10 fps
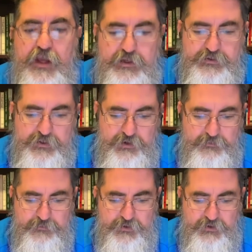And
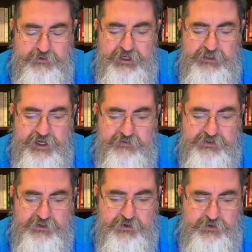so Greek
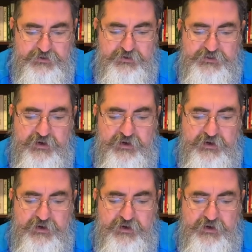language and culture is